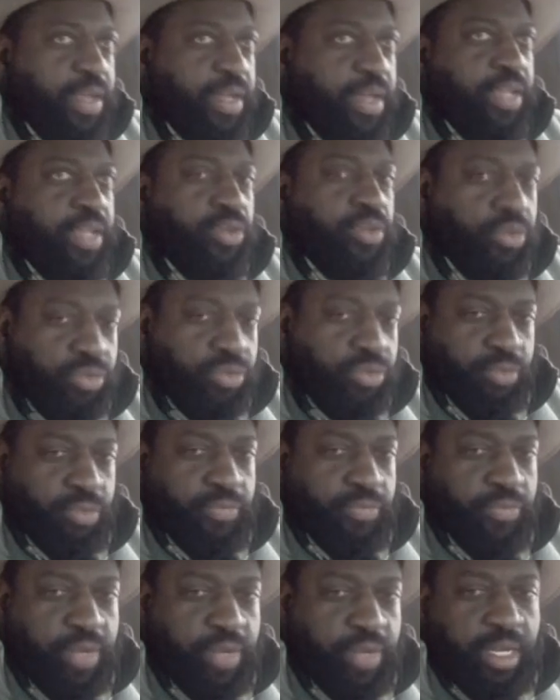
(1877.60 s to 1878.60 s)
user
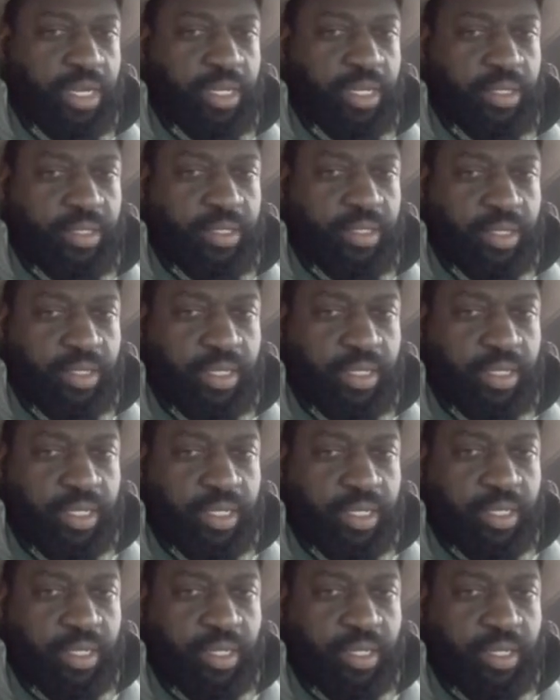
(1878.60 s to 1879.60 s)
friendly.
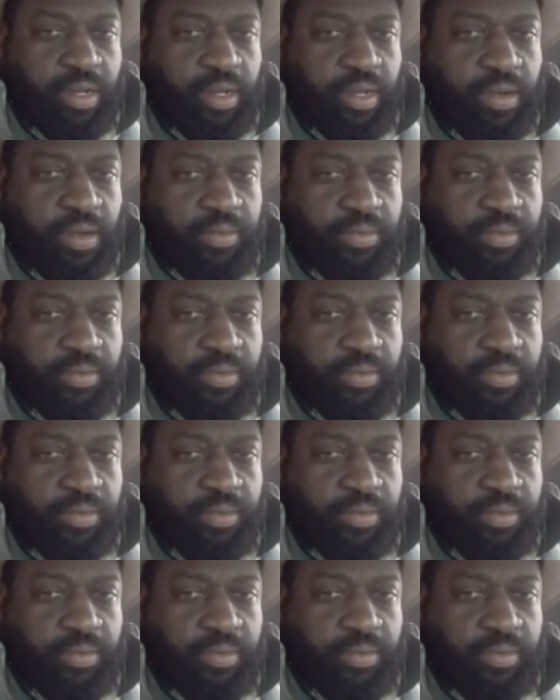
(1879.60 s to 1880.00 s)
You know.